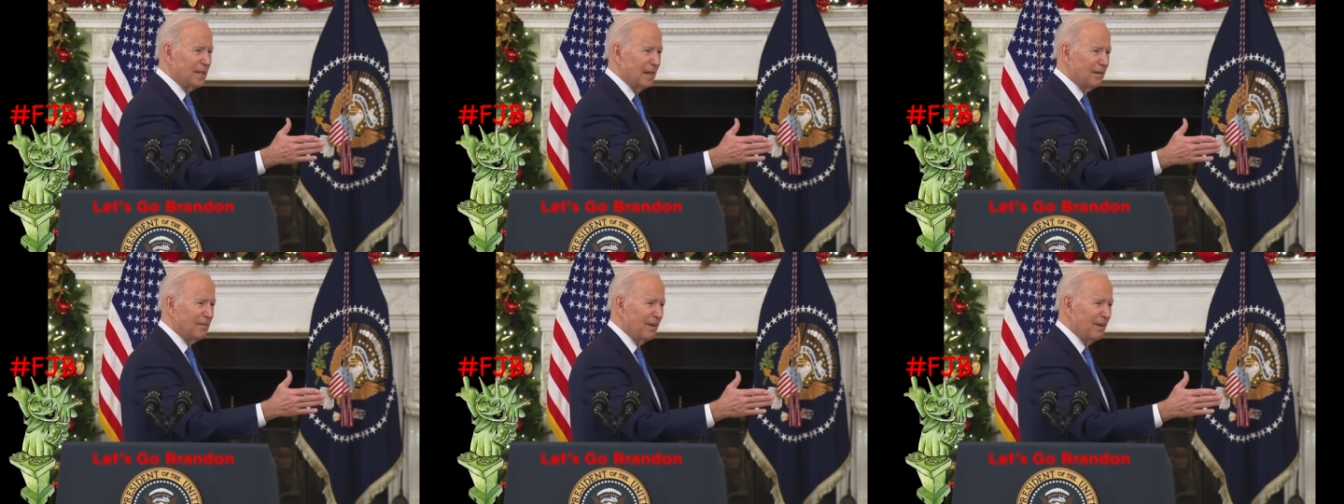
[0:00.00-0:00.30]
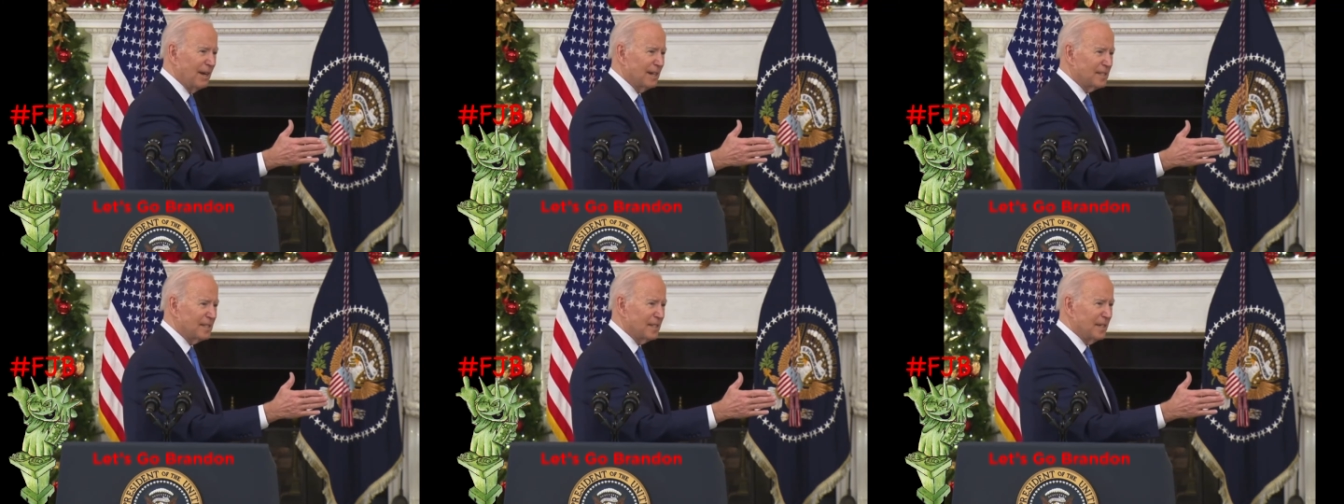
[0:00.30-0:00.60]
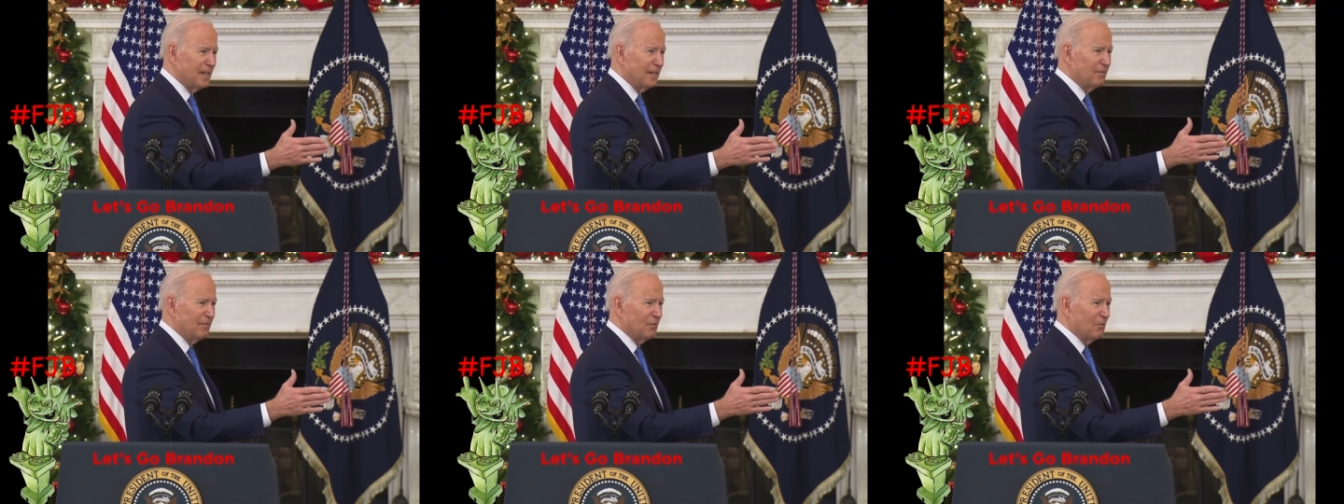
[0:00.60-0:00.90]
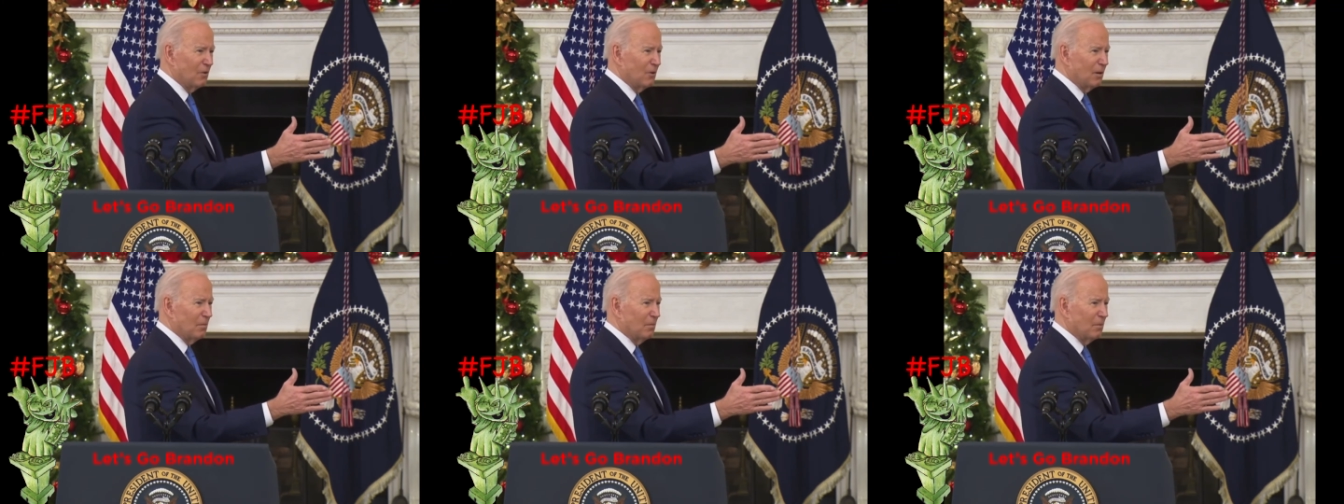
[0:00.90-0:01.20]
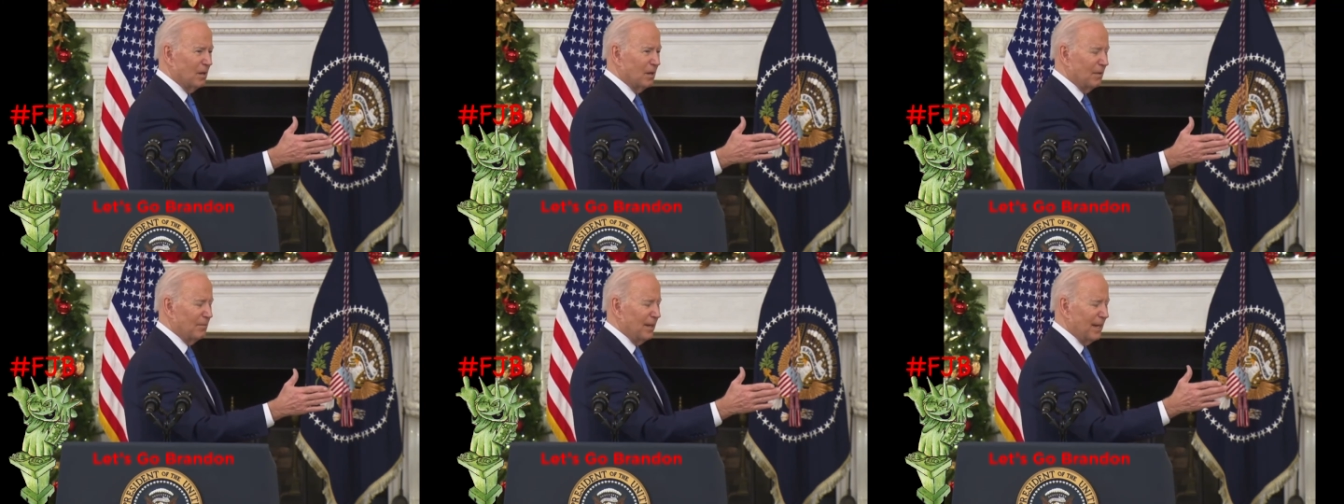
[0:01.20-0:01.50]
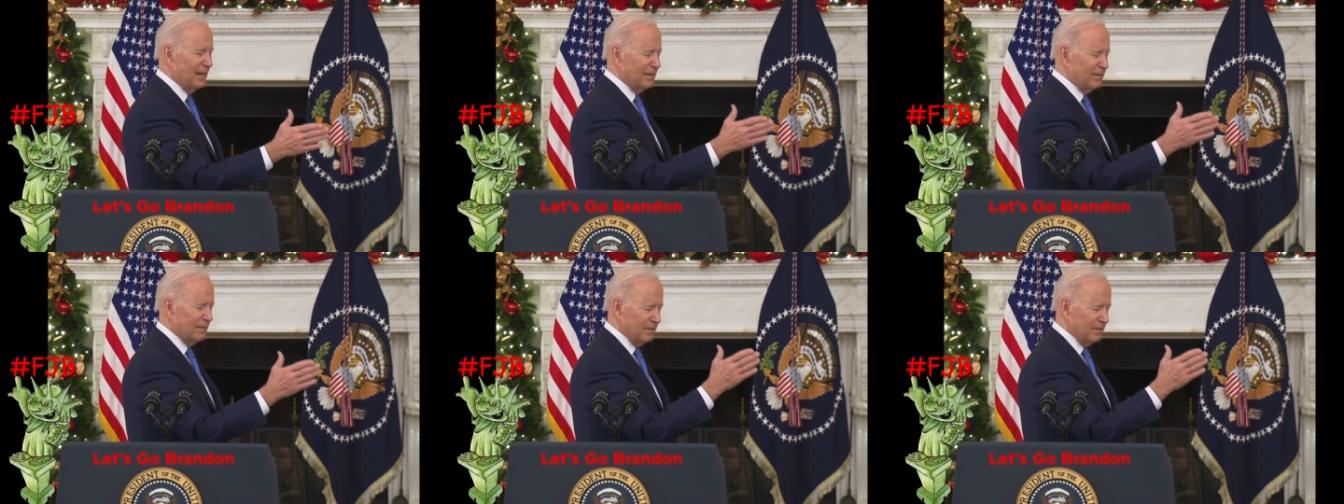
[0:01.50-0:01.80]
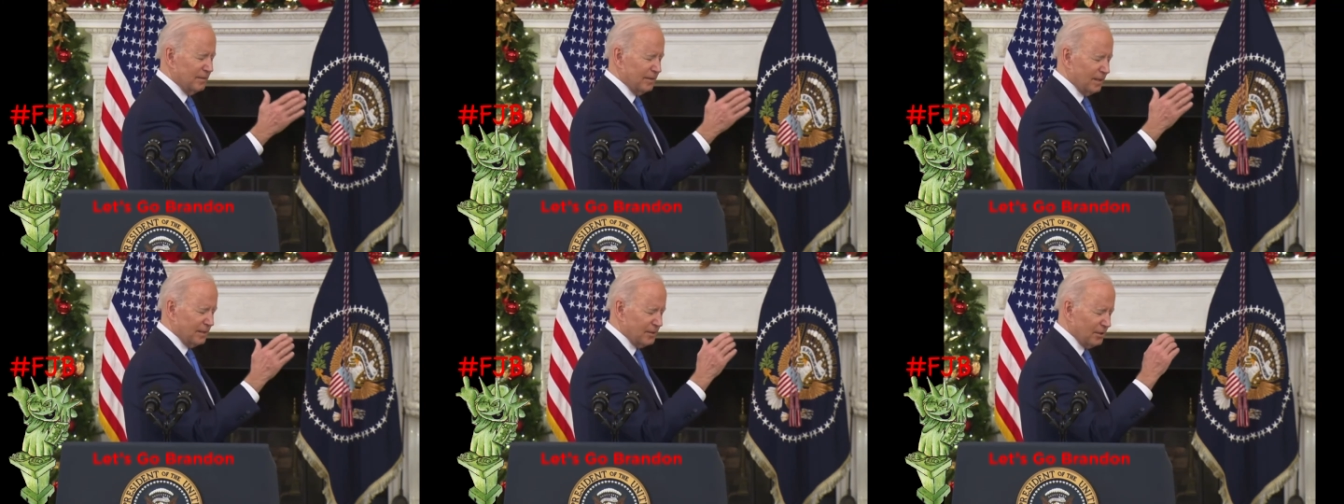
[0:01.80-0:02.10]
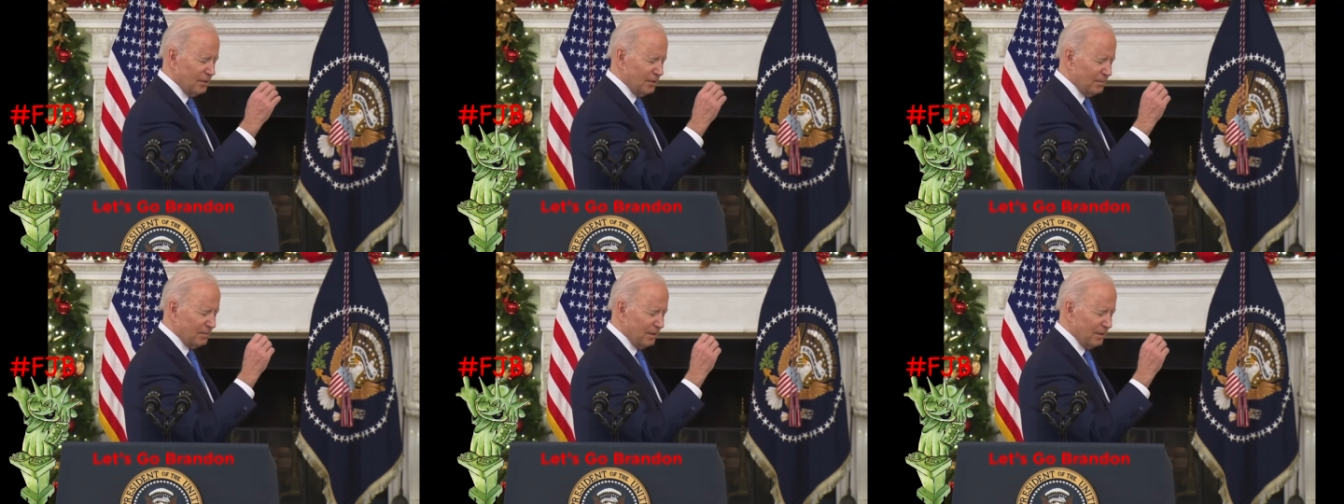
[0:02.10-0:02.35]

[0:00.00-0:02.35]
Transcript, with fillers: that vaccine for him, that, excuse